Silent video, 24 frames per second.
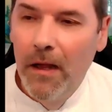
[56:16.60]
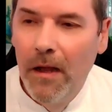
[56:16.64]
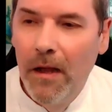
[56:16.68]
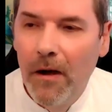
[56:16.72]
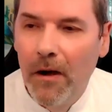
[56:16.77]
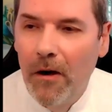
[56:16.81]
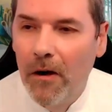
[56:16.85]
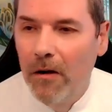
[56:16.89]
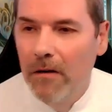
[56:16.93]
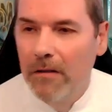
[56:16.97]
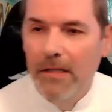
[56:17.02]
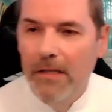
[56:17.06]

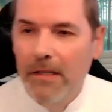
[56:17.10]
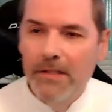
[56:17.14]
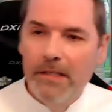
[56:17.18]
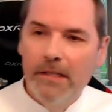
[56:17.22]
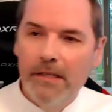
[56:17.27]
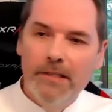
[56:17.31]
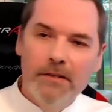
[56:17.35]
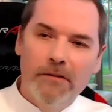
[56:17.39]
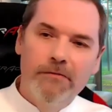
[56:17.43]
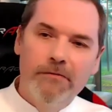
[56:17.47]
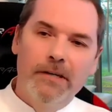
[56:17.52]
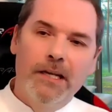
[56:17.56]
all the
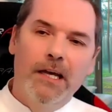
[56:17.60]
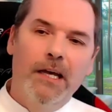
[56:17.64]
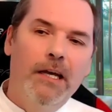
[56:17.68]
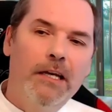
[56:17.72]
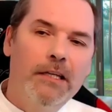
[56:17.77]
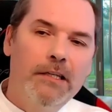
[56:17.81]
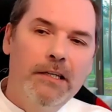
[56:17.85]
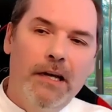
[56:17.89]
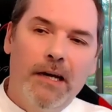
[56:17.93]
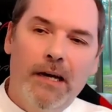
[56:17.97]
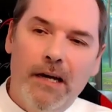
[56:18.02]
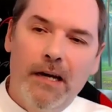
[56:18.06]

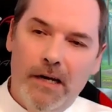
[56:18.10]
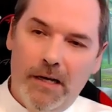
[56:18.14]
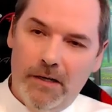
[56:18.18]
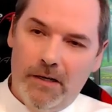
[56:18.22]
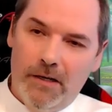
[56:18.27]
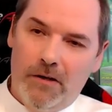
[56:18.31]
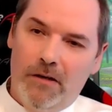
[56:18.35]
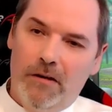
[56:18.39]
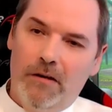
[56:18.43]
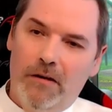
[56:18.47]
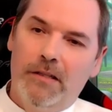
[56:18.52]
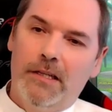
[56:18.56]
schizophrenia,
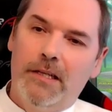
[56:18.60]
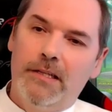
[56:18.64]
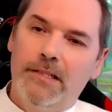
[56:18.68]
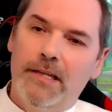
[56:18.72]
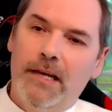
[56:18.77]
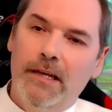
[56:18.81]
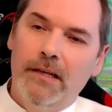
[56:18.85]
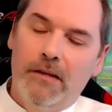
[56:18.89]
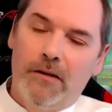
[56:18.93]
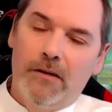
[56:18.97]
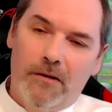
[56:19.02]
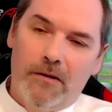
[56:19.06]
all the
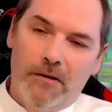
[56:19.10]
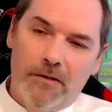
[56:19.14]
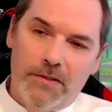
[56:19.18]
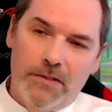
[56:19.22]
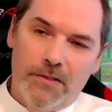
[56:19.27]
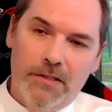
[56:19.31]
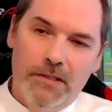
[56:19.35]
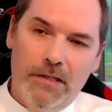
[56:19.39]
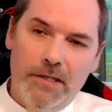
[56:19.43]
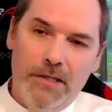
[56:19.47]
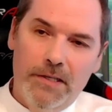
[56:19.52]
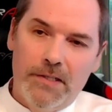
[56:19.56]

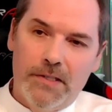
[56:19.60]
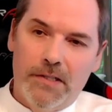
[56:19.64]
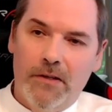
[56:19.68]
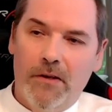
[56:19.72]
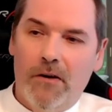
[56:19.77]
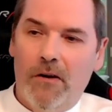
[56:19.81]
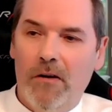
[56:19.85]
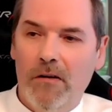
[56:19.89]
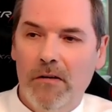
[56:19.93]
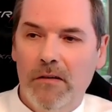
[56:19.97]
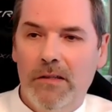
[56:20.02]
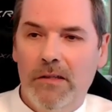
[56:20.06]
psychosis,
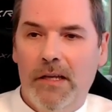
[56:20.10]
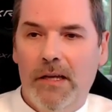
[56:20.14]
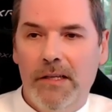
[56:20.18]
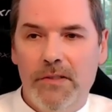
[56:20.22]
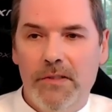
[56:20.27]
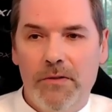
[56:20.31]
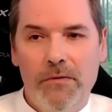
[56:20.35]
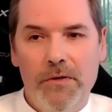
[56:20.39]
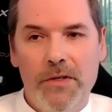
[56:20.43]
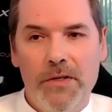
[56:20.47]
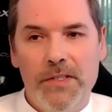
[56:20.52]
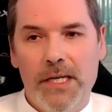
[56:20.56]
all the
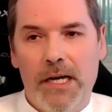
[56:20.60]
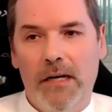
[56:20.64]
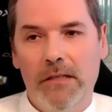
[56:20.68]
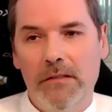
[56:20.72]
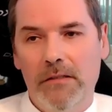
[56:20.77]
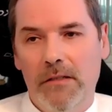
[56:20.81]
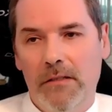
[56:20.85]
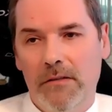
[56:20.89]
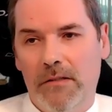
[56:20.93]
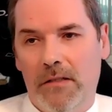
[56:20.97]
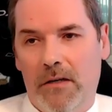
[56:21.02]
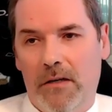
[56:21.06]

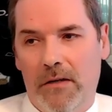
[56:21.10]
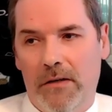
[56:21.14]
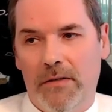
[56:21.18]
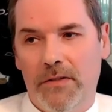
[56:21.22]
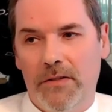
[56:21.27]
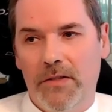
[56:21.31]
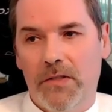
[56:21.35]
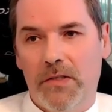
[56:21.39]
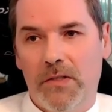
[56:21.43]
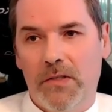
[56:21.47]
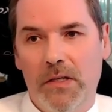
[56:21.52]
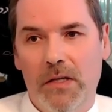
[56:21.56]
suicidal
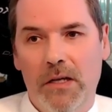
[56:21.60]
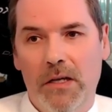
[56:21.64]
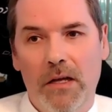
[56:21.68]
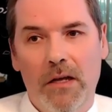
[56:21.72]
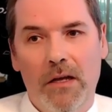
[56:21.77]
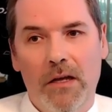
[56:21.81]
thoughts,